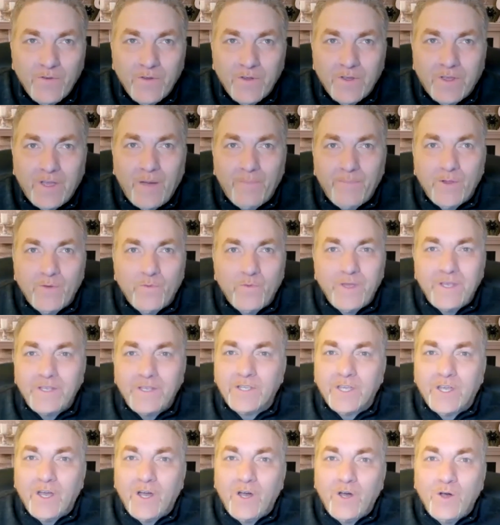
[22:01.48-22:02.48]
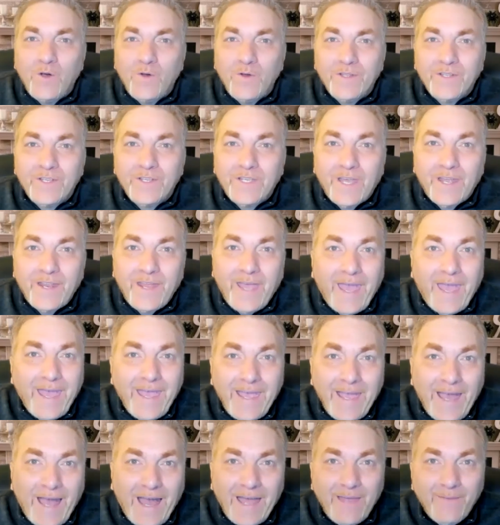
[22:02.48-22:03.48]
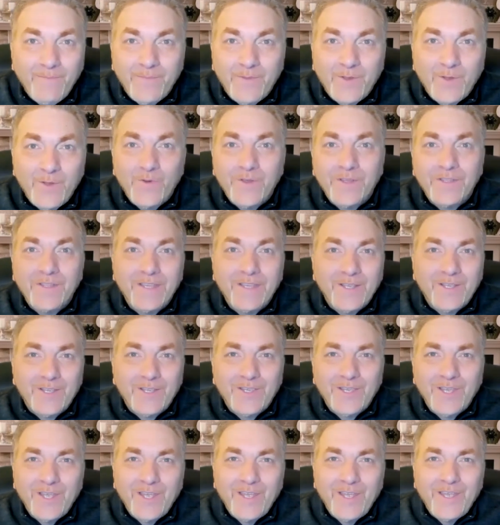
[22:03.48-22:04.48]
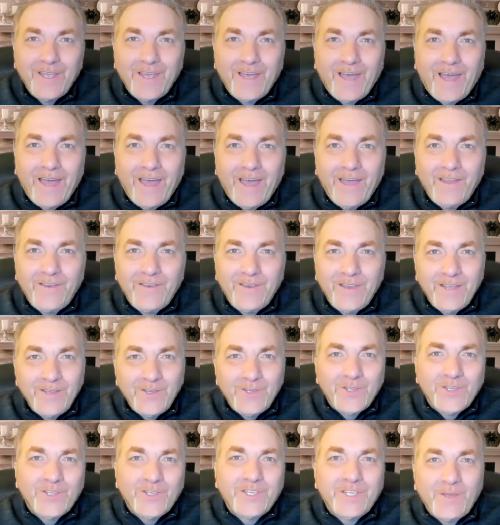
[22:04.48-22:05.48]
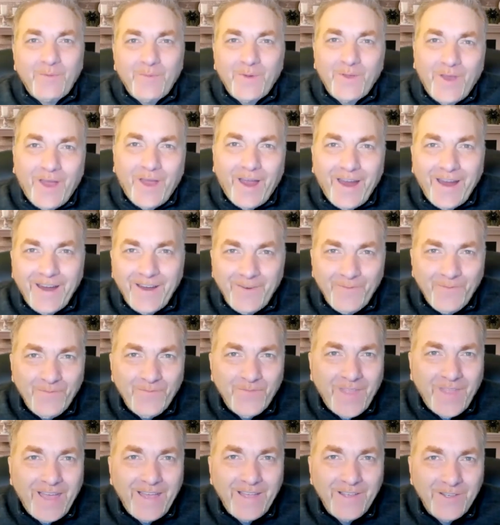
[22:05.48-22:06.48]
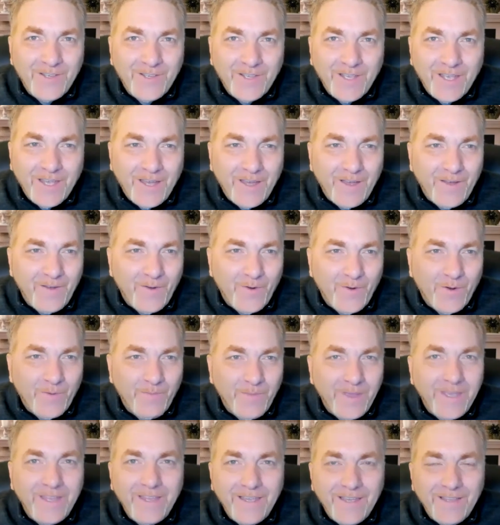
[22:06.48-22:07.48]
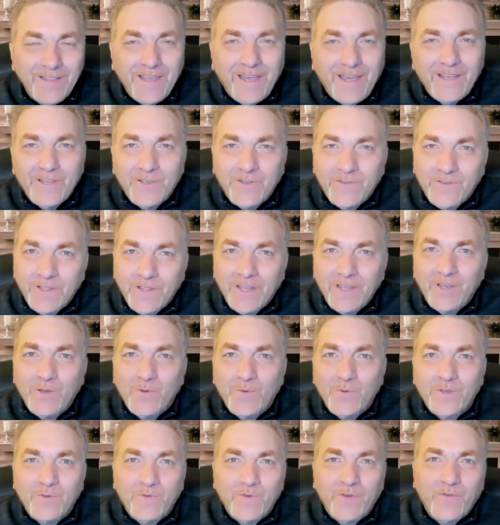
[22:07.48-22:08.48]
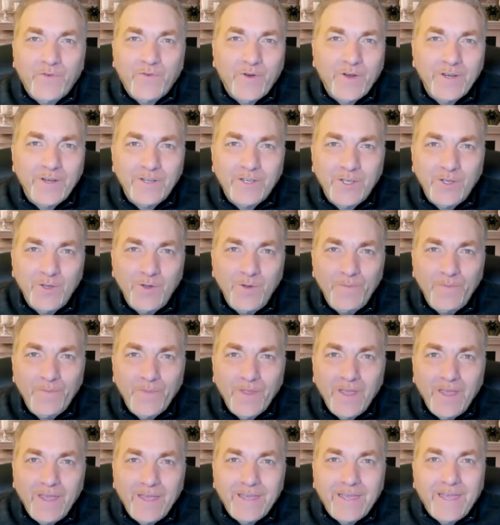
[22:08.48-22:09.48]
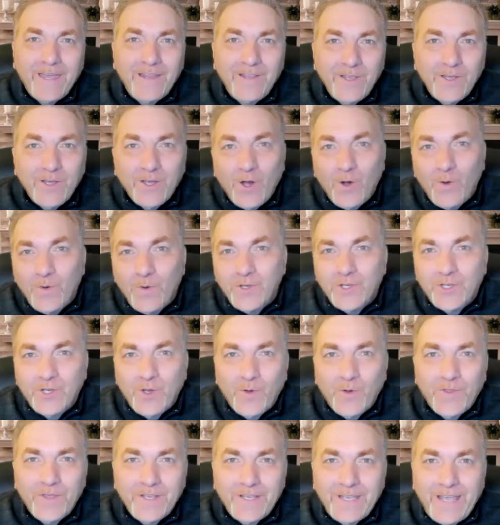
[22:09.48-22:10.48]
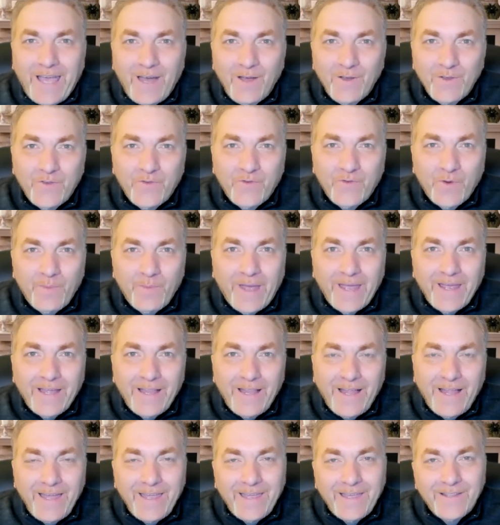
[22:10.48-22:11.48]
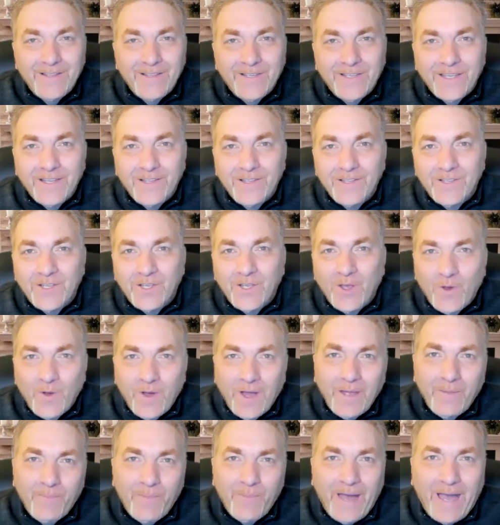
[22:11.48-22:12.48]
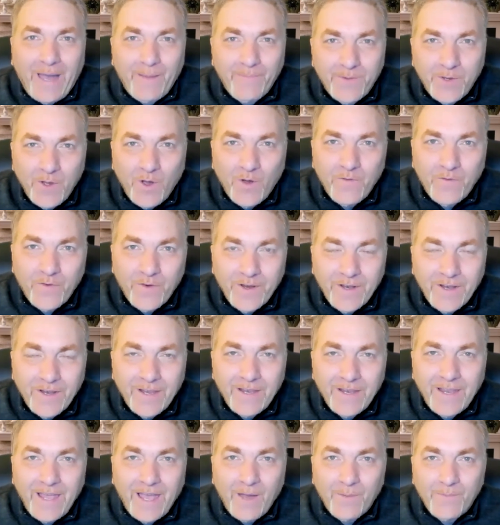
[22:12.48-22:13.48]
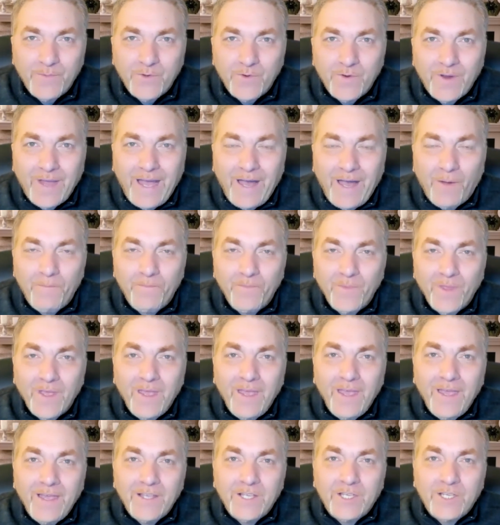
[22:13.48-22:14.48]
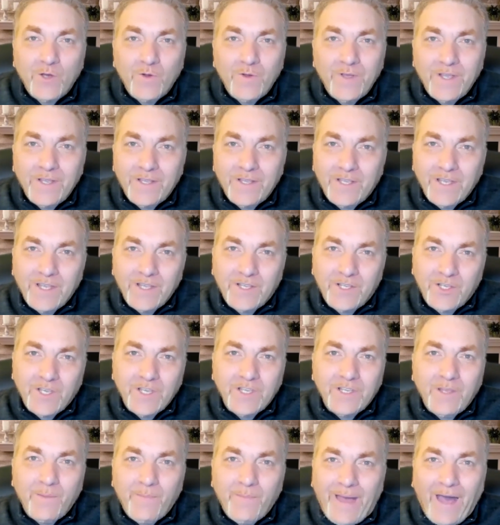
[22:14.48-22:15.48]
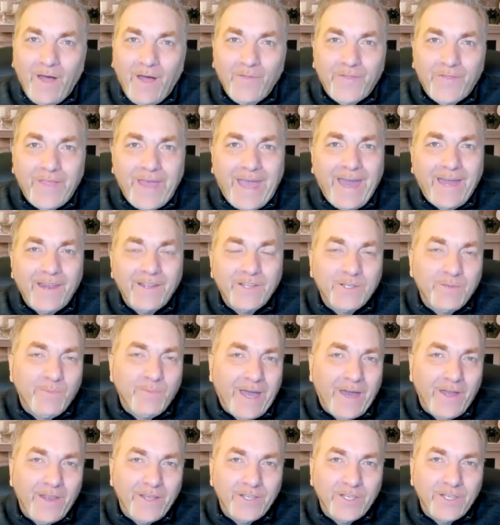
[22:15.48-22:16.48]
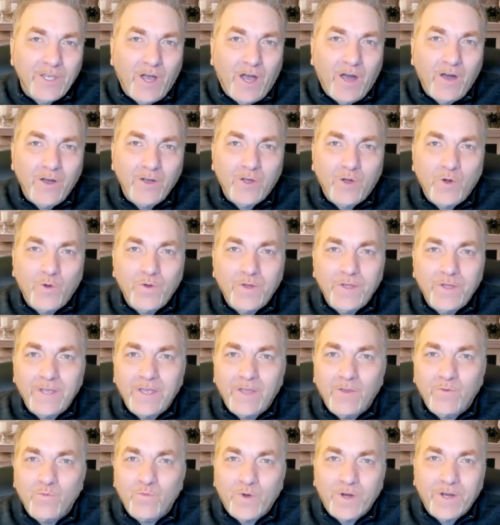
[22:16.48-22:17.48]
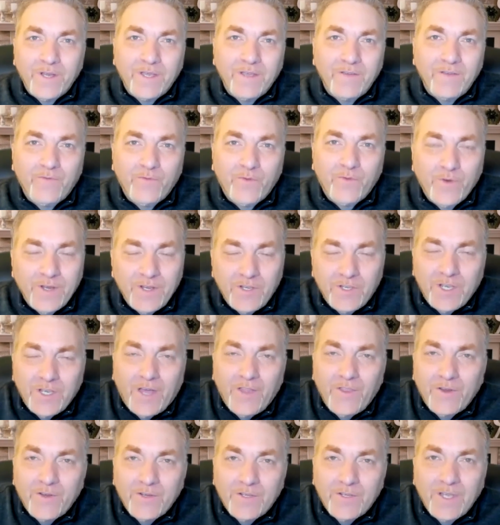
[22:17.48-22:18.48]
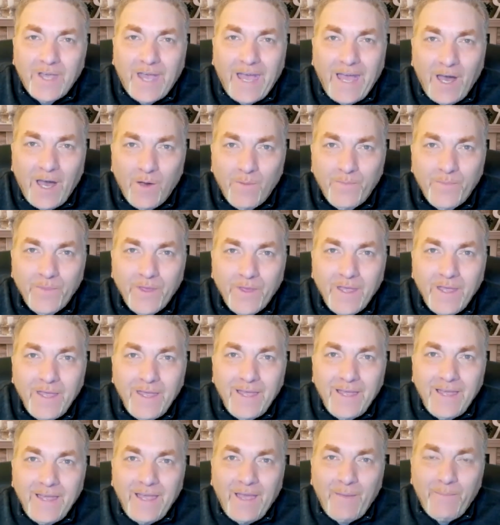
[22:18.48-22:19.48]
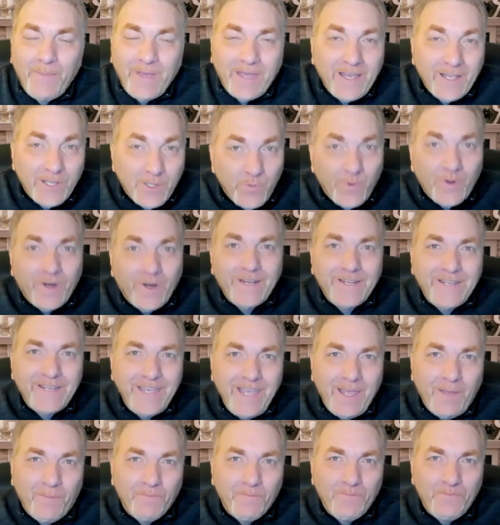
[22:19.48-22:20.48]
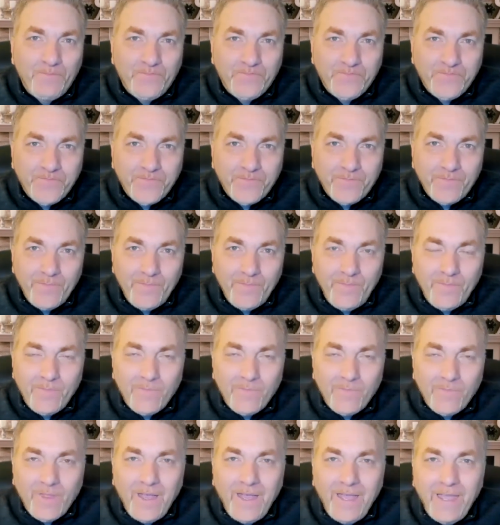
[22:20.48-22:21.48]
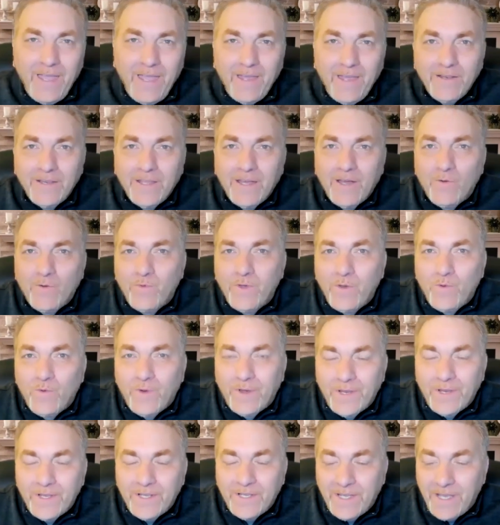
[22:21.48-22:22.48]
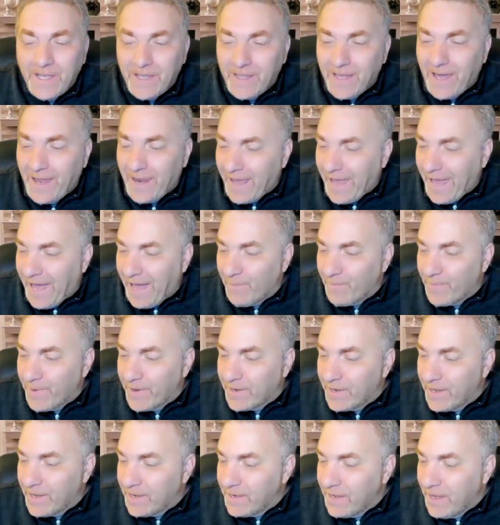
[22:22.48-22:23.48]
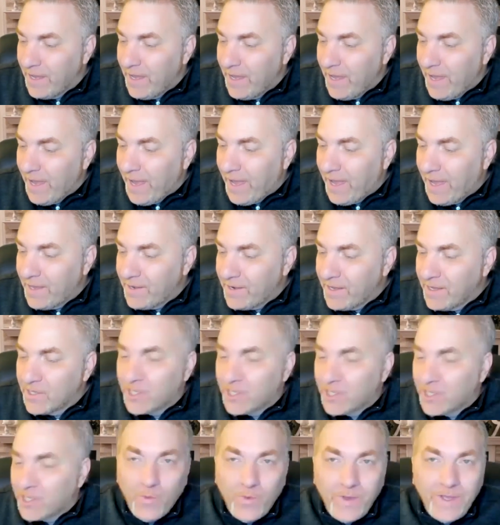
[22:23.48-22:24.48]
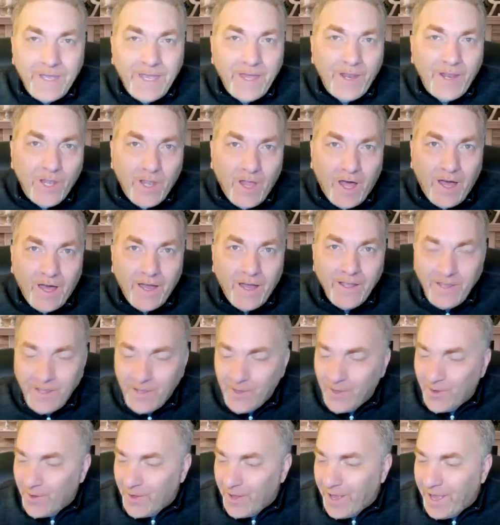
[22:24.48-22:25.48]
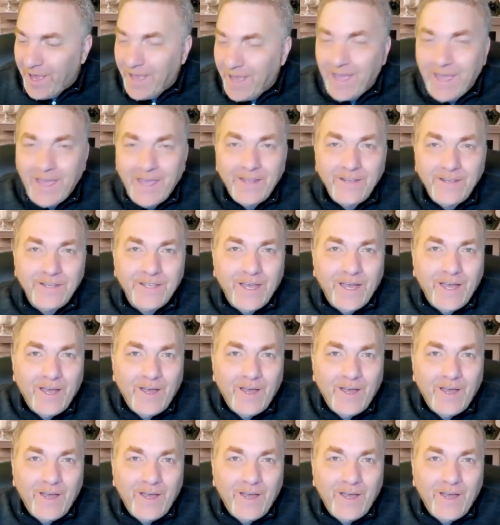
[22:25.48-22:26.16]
couple of weeks ago and said, hey, I'm doing this ninja seminar or meeting as Linda was referring to. Can you go and show this house for my clients? And so I popped over and helped her out. So it's just about that. It's about us all going and working for each other to help, because we're a team. And we want to see that happen. And so we get along and